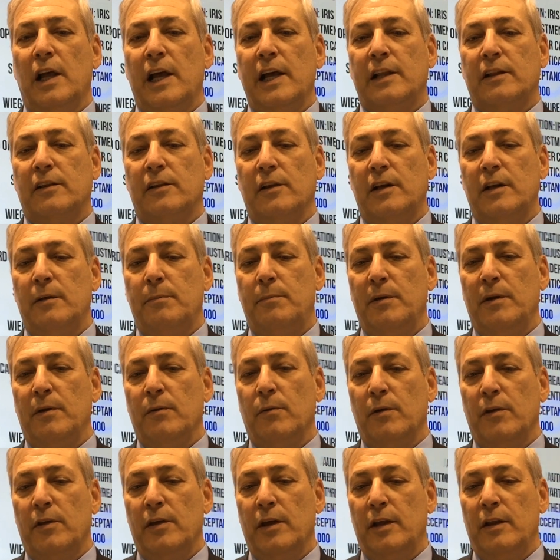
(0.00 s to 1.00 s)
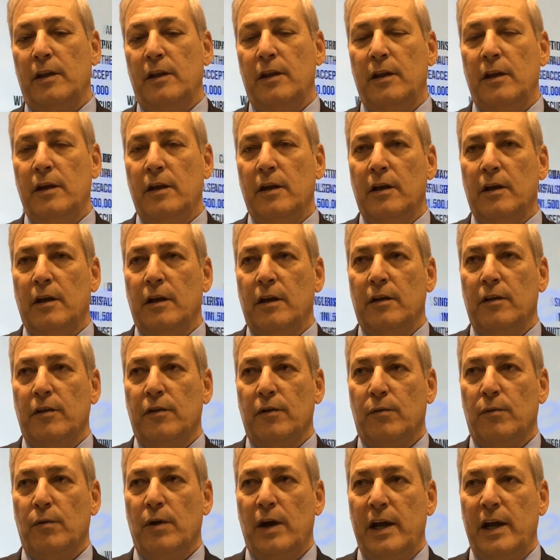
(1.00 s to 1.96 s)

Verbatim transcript: likely to be within the